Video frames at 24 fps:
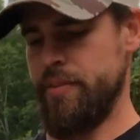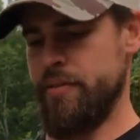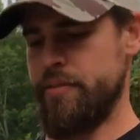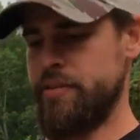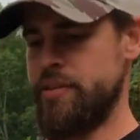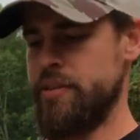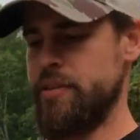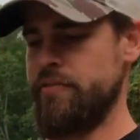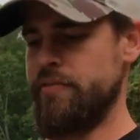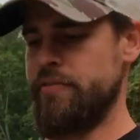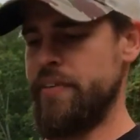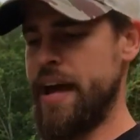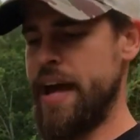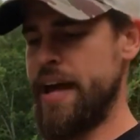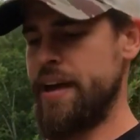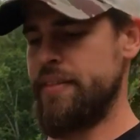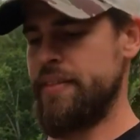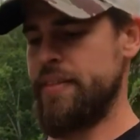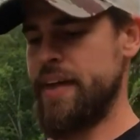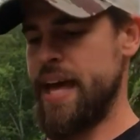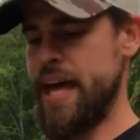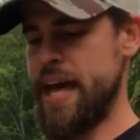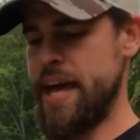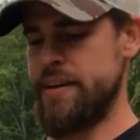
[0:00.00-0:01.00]
It's the
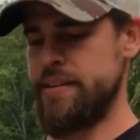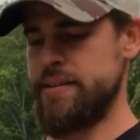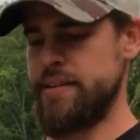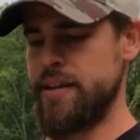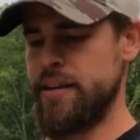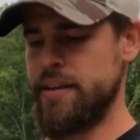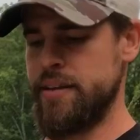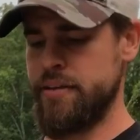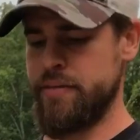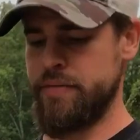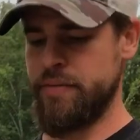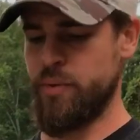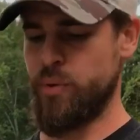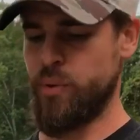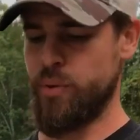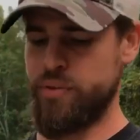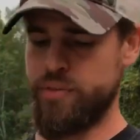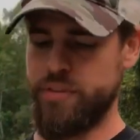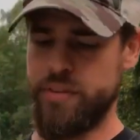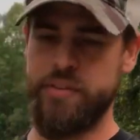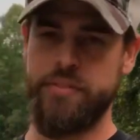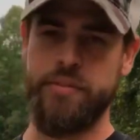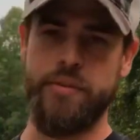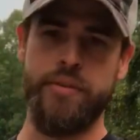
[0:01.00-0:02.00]
fact that, of
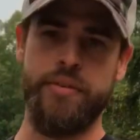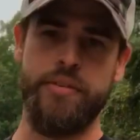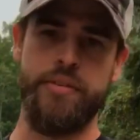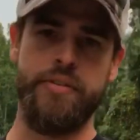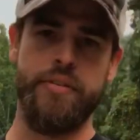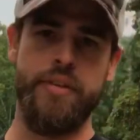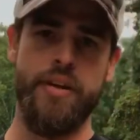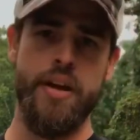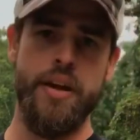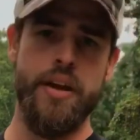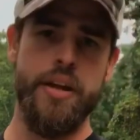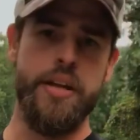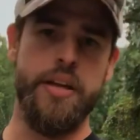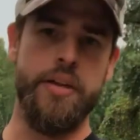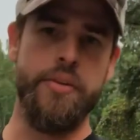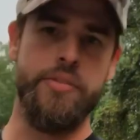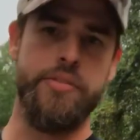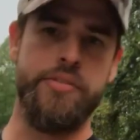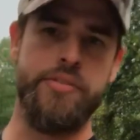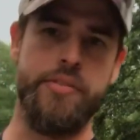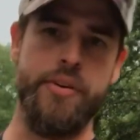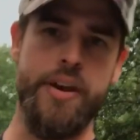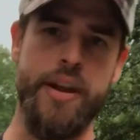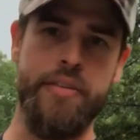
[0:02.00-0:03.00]
course, these are
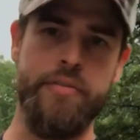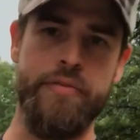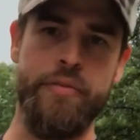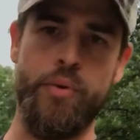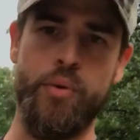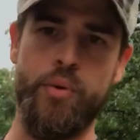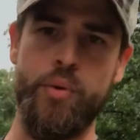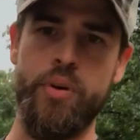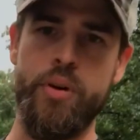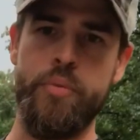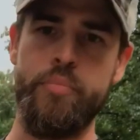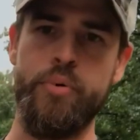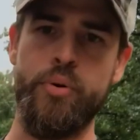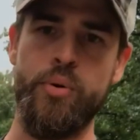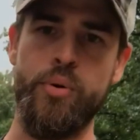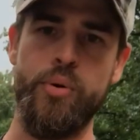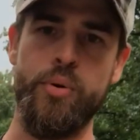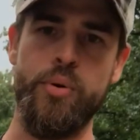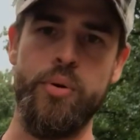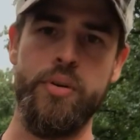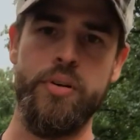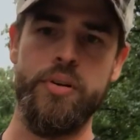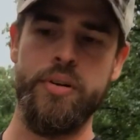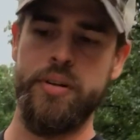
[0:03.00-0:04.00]
straightforward
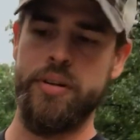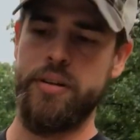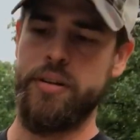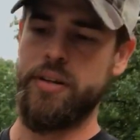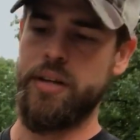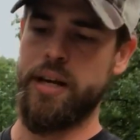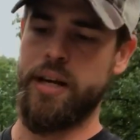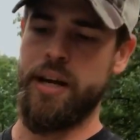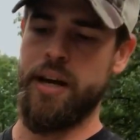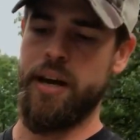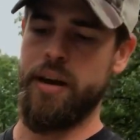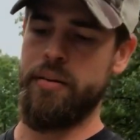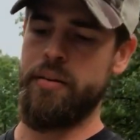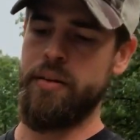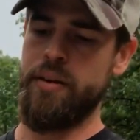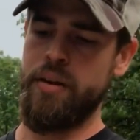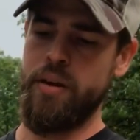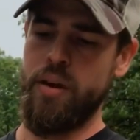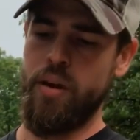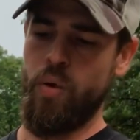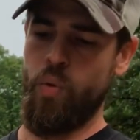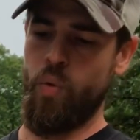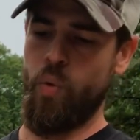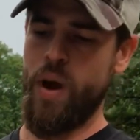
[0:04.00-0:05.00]
pull
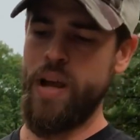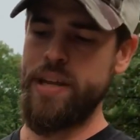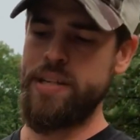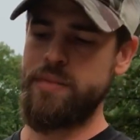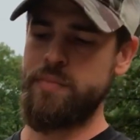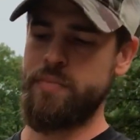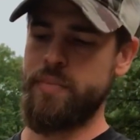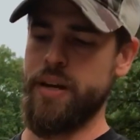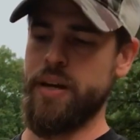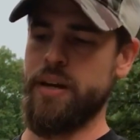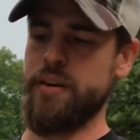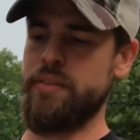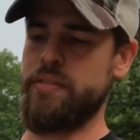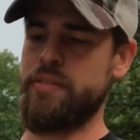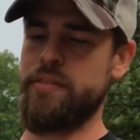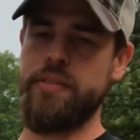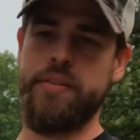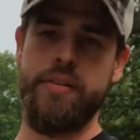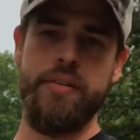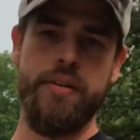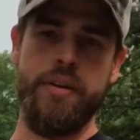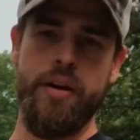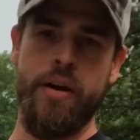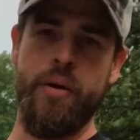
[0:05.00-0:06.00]
waist
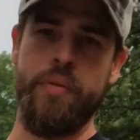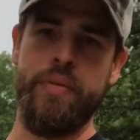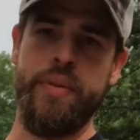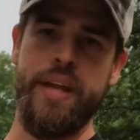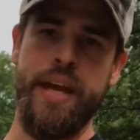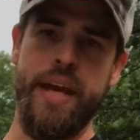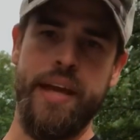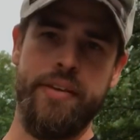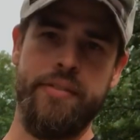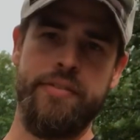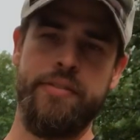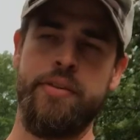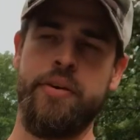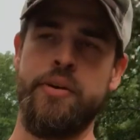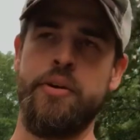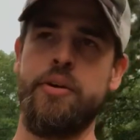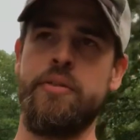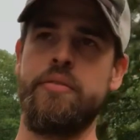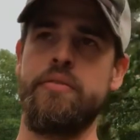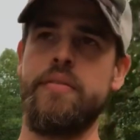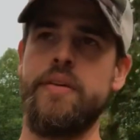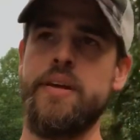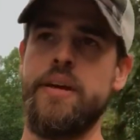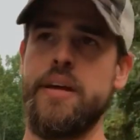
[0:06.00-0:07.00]
belts on the
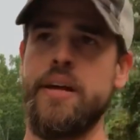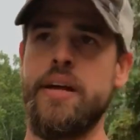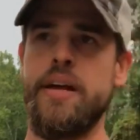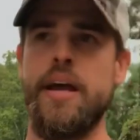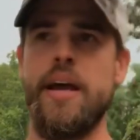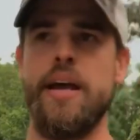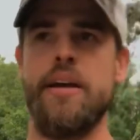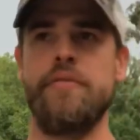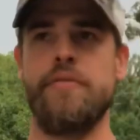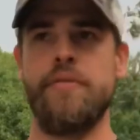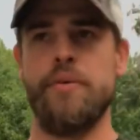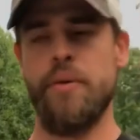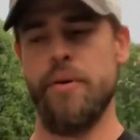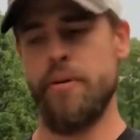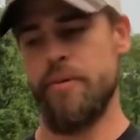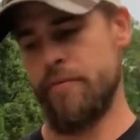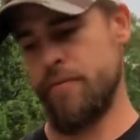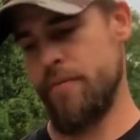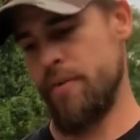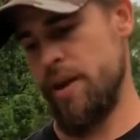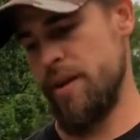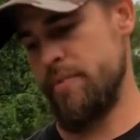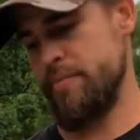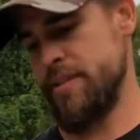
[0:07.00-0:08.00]
Xcurve and a few other
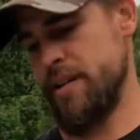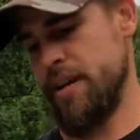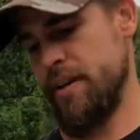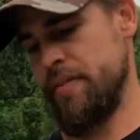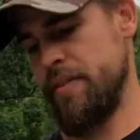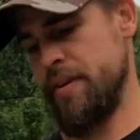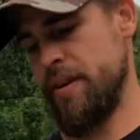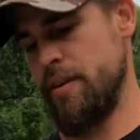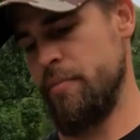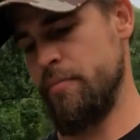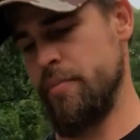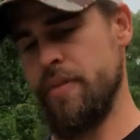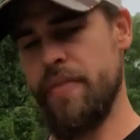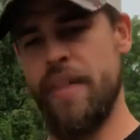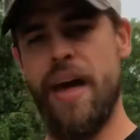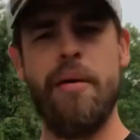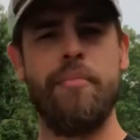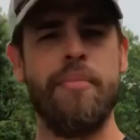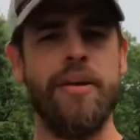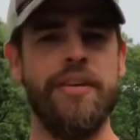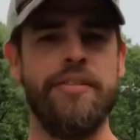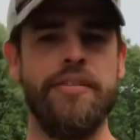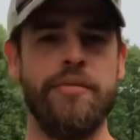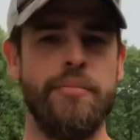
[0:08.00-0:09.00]
frames out there, but
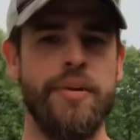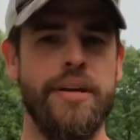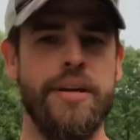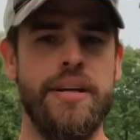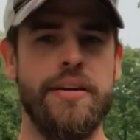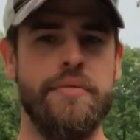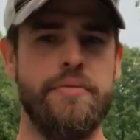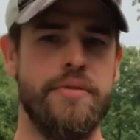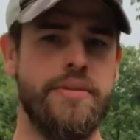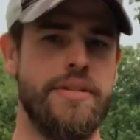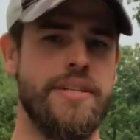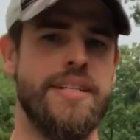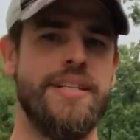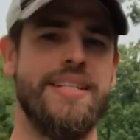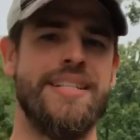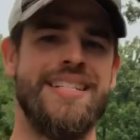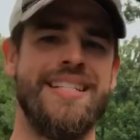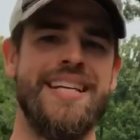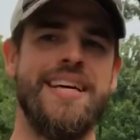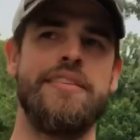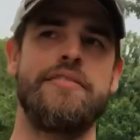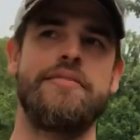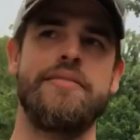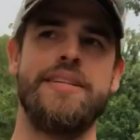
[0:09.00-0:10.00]
that makes a big difference in
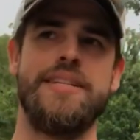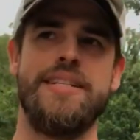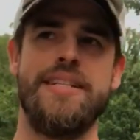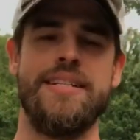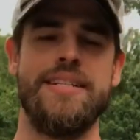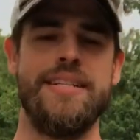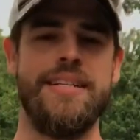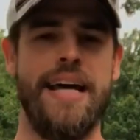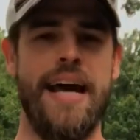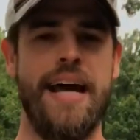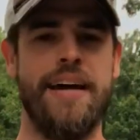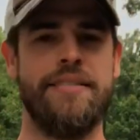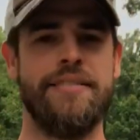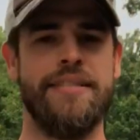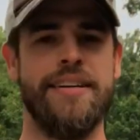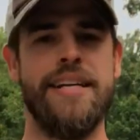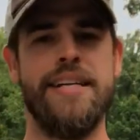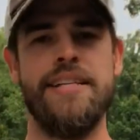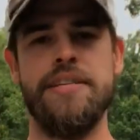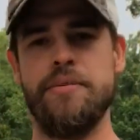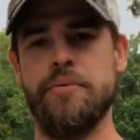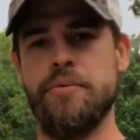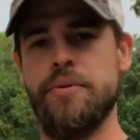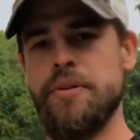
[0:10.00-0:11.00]
itself because it's
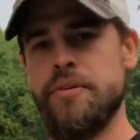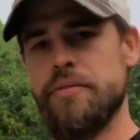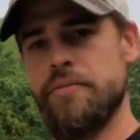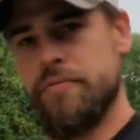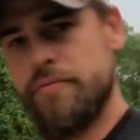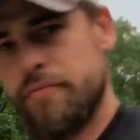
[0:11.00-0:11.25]
naturally easier when you